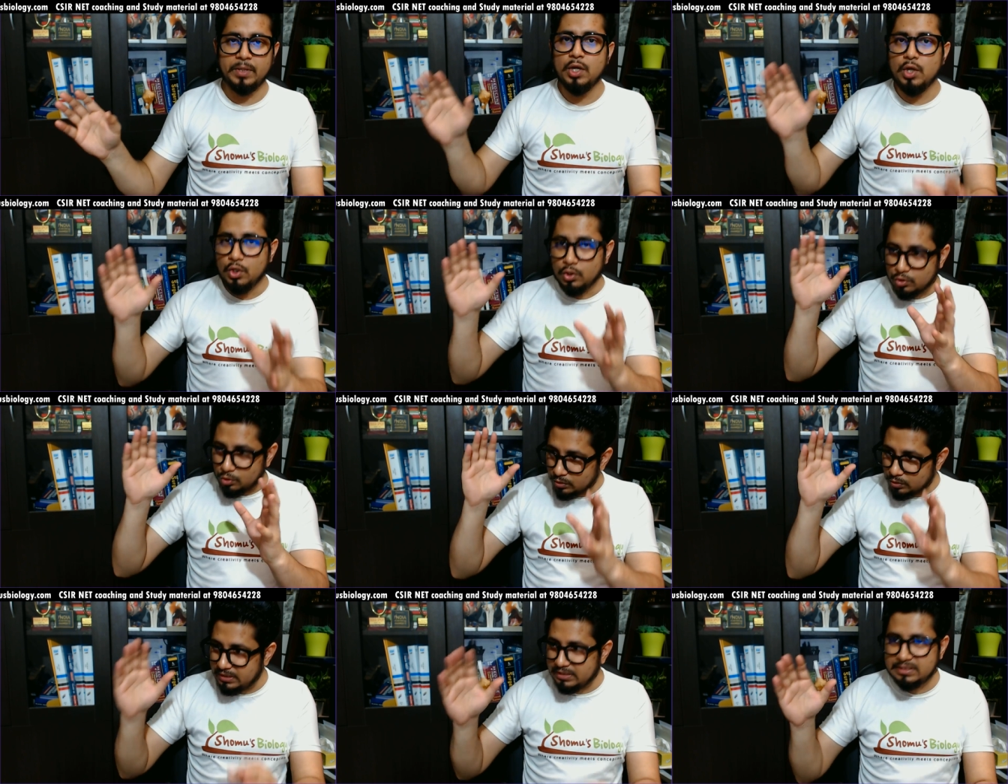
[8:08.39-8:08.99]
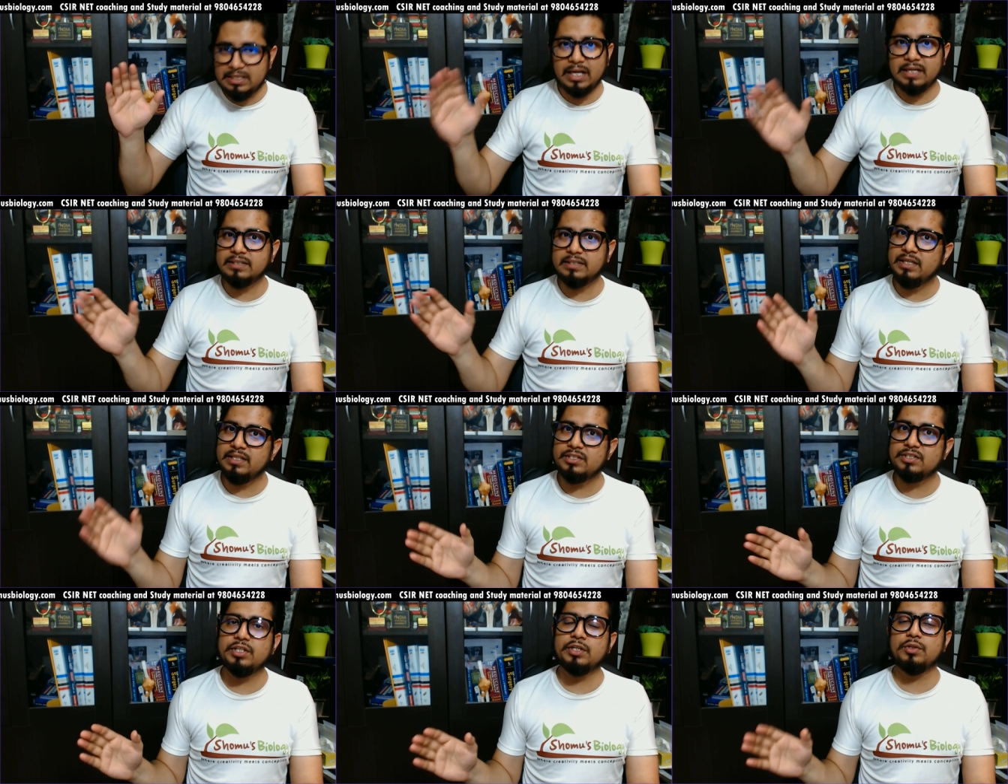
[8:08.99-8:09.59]
So these are the
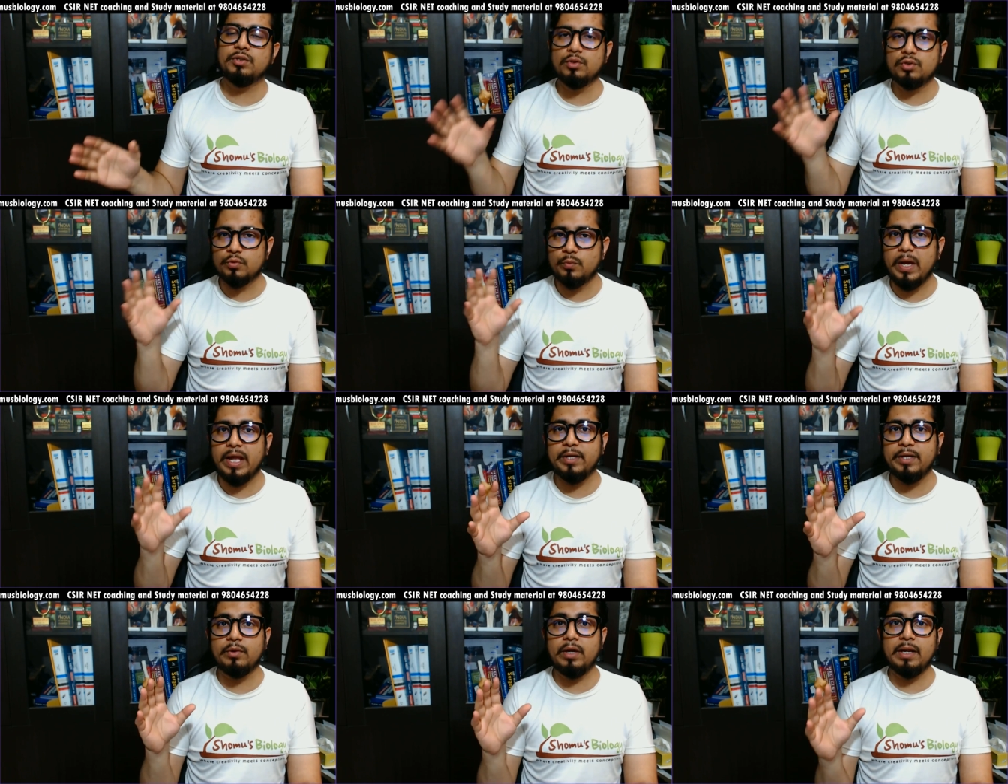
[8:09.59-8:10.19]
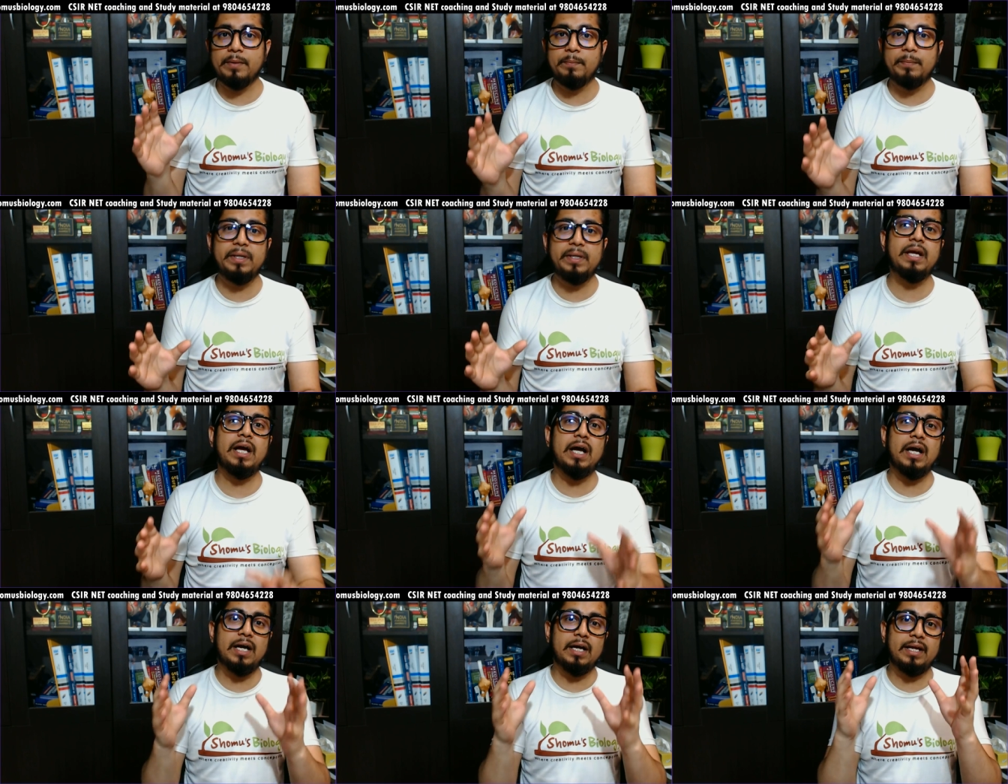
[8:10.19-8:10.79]
institutes where you can be
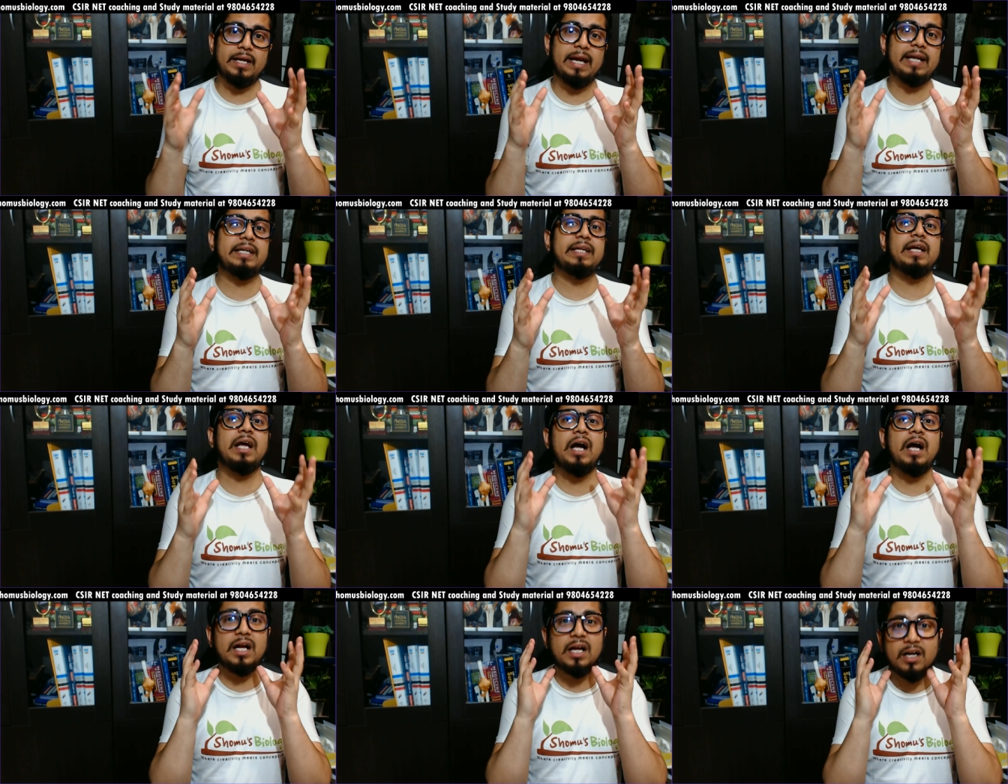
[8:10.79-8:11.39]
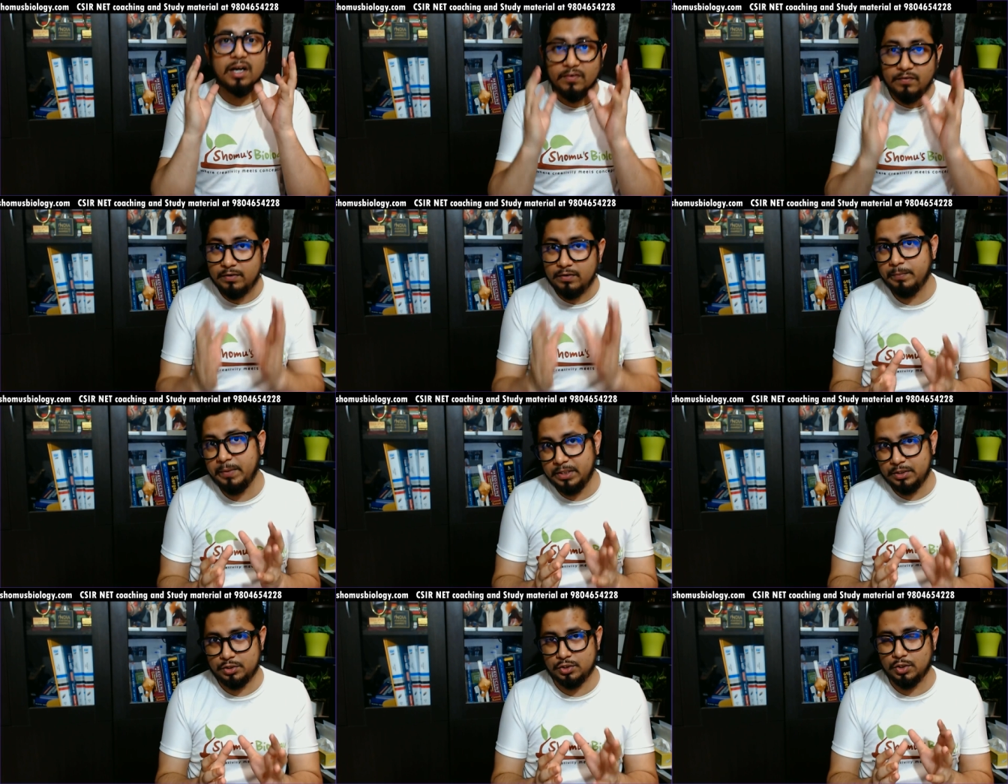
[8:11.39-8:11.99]
getting a
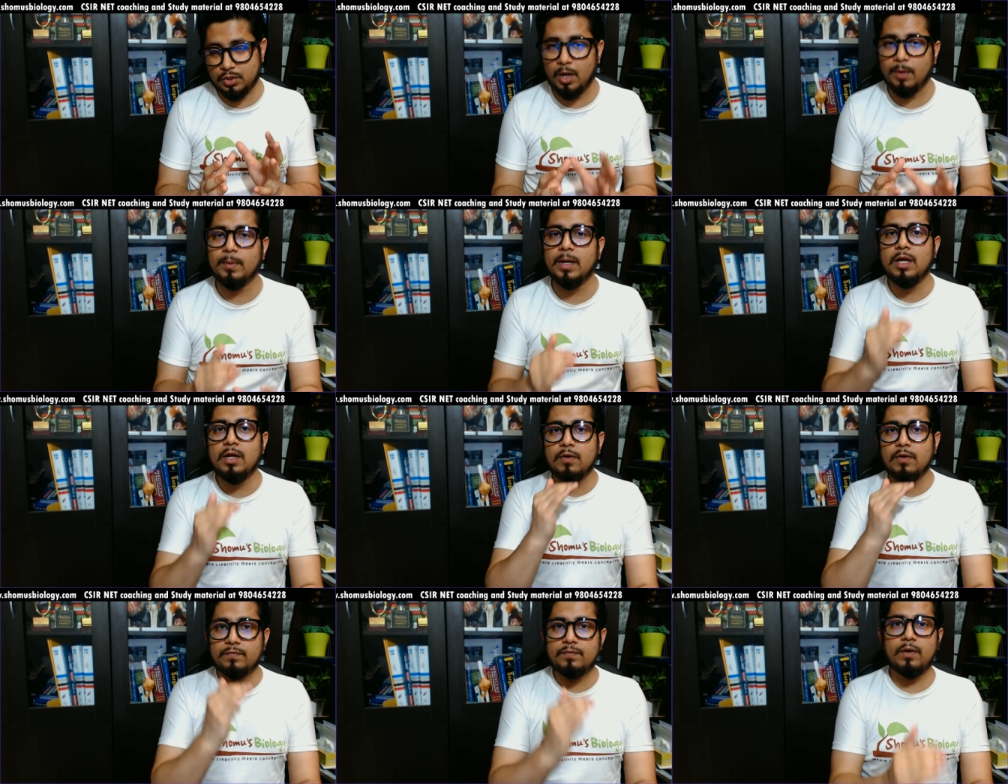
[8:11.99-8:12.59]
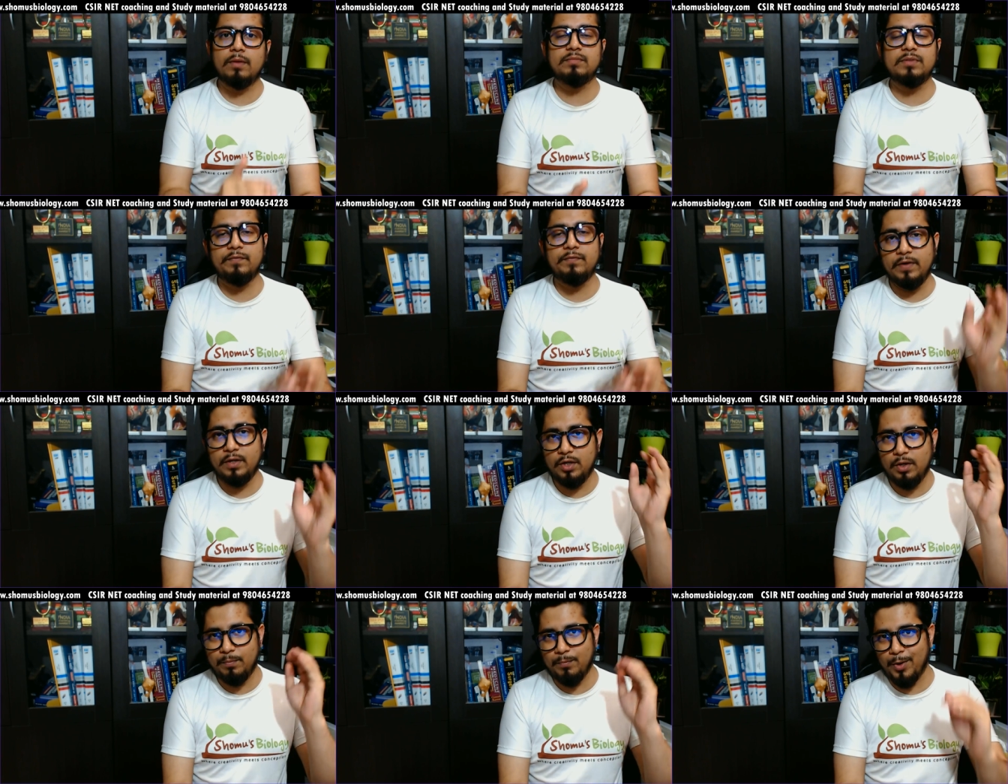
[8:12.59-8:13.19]
government job from the
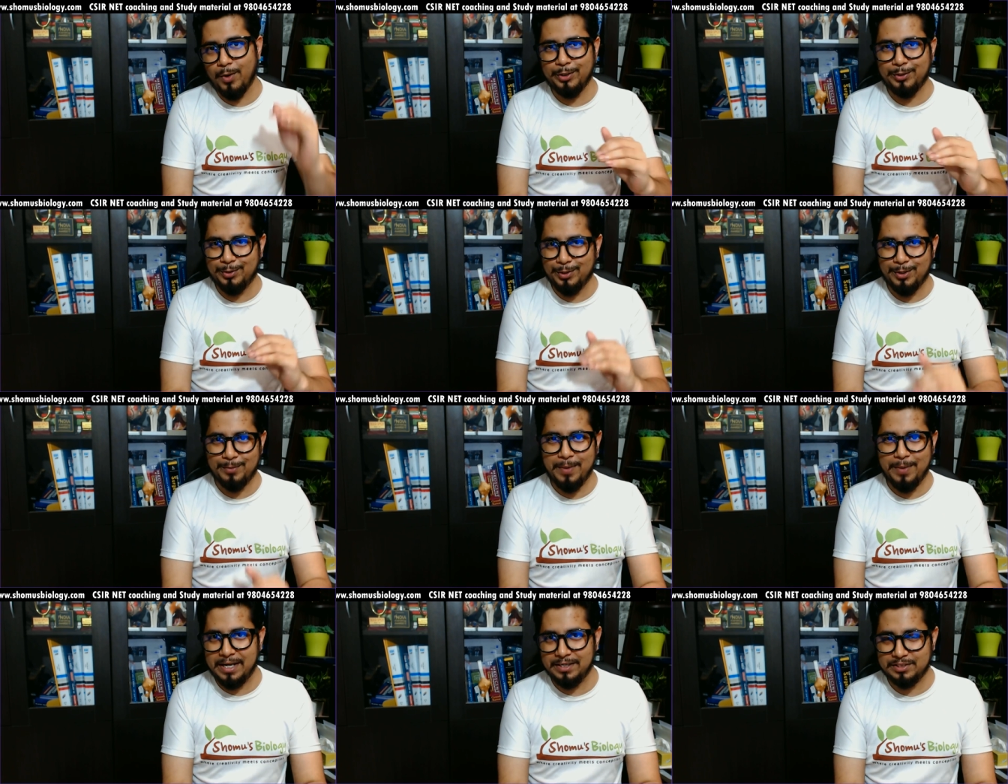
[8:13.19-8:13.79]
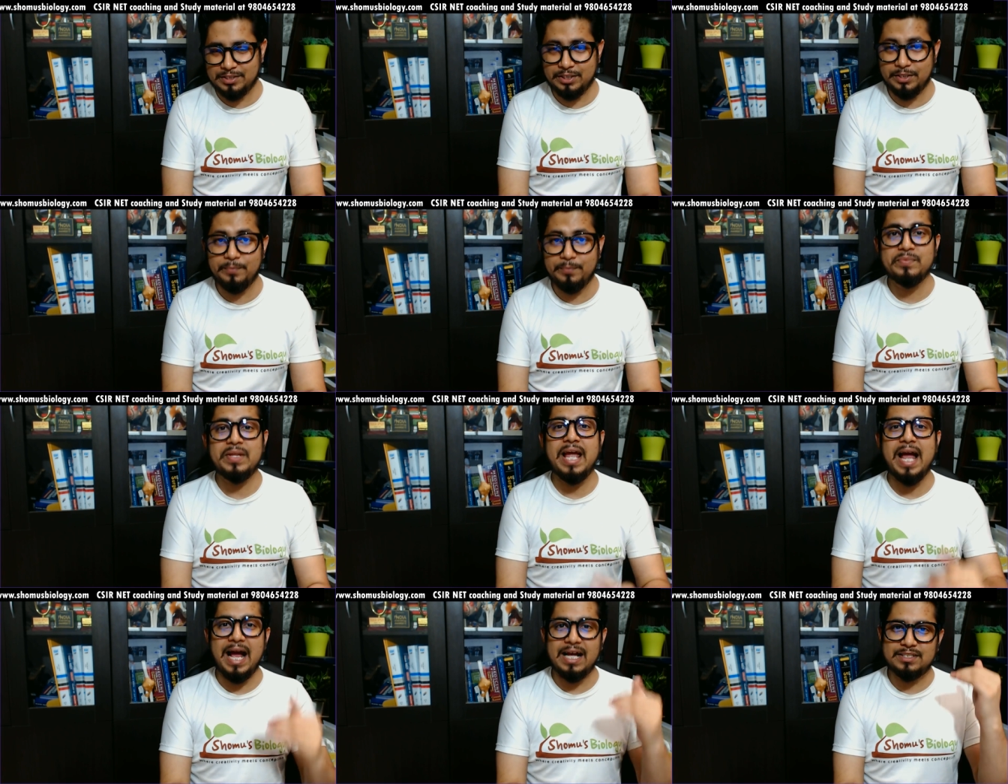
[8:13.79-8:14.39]
field of molecular biology
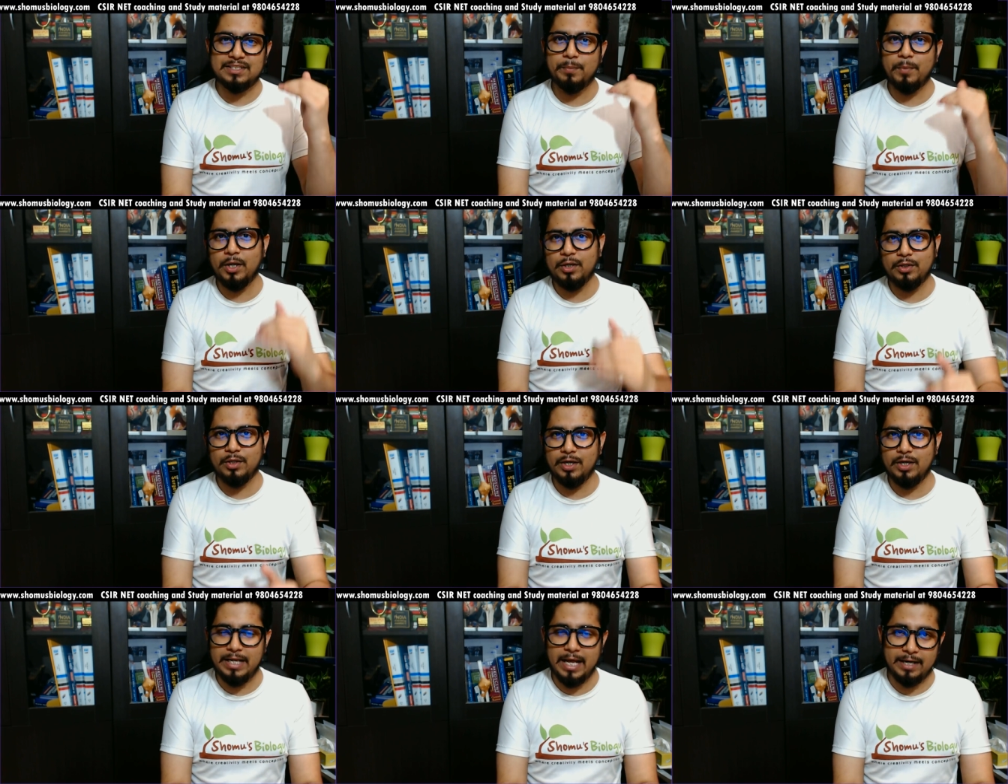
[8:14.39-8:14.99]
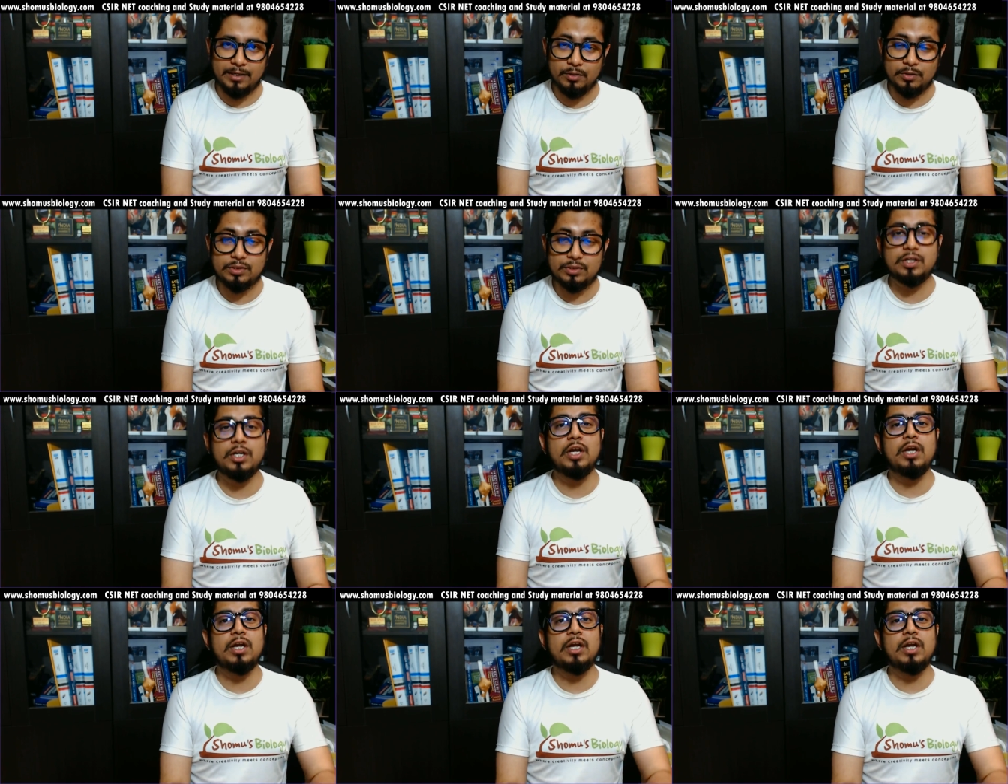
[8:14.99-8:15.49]
as a molecular diagnostic